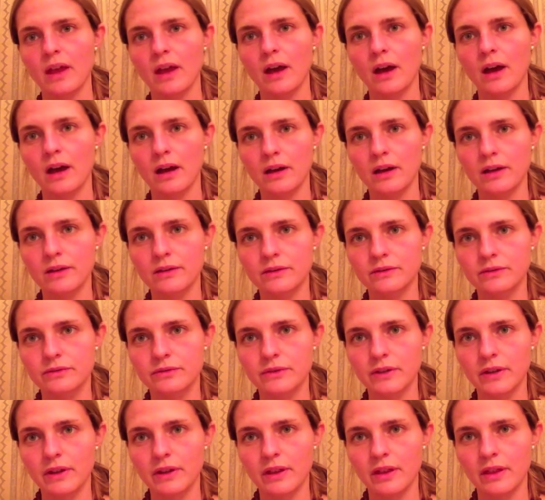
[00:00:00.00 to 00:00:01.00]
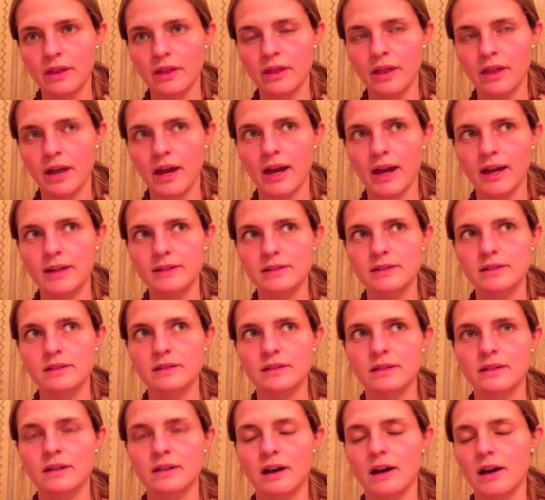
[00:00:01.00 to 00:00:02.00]
of that
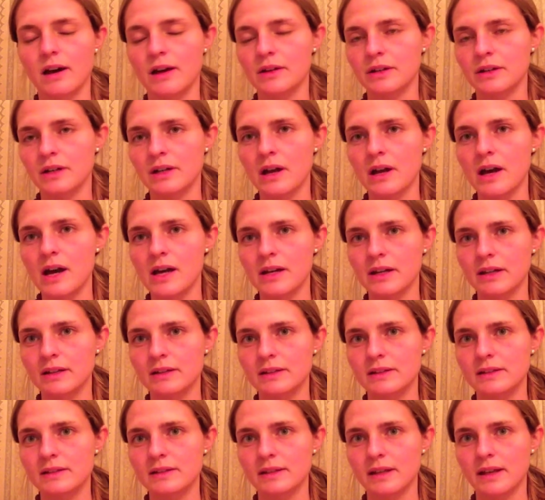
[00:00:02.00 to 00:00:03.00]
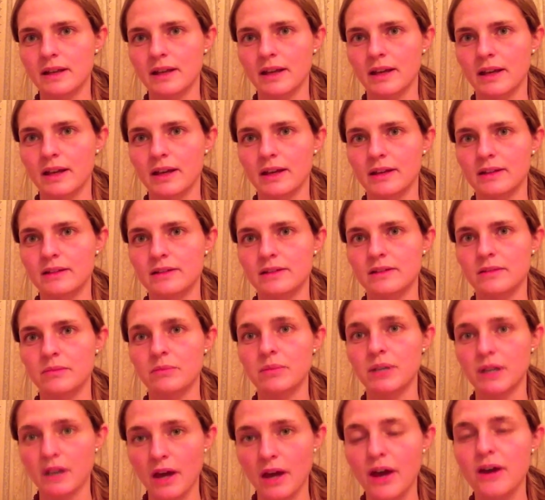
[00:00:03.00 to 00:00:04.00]
god or goddess and
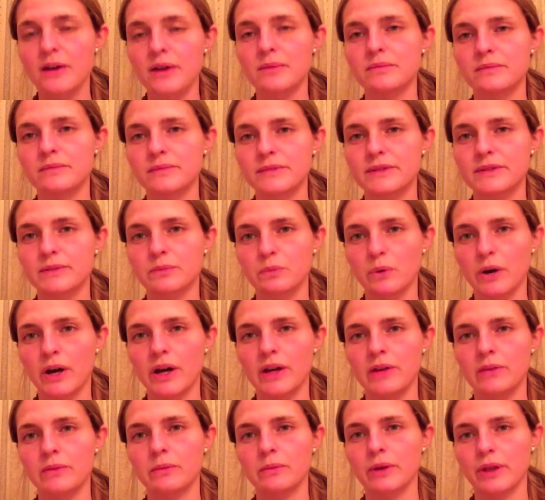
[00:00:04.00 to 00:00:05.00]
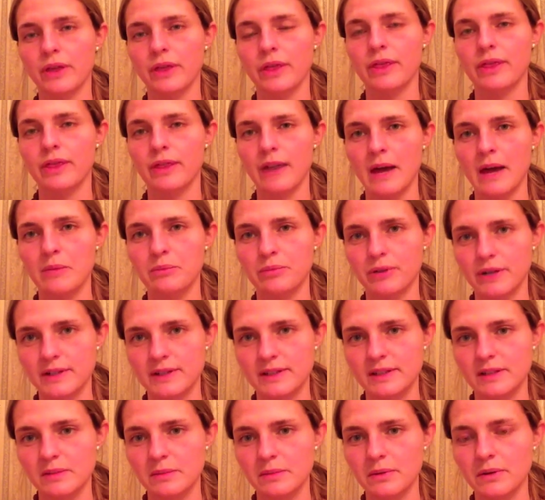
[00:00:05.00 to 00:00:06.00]
becomes one with that
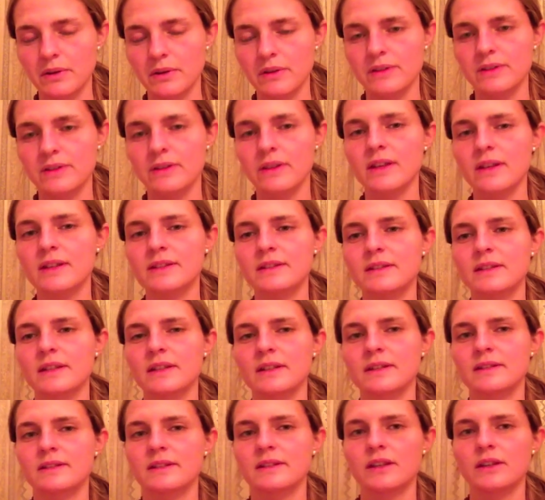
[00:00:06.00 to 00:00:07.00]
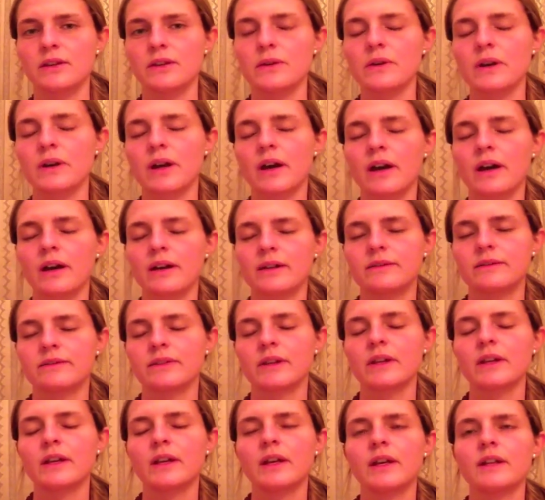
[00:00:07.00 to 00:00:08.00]
principle. So this is the yoga of
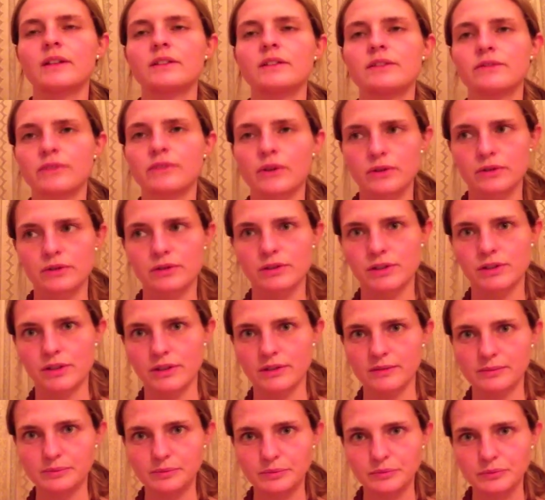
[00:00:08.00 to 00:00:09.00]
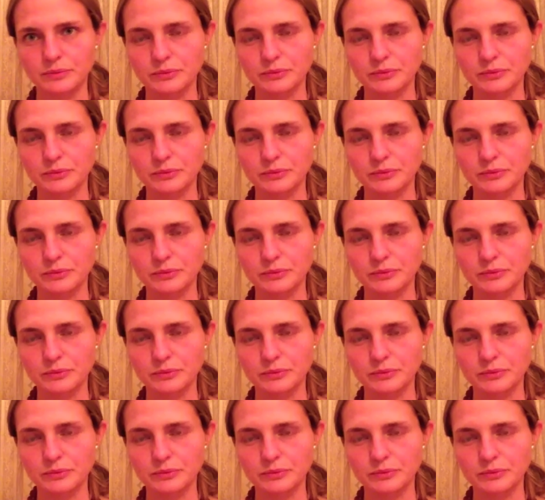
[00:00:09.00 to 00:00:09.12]
devotion.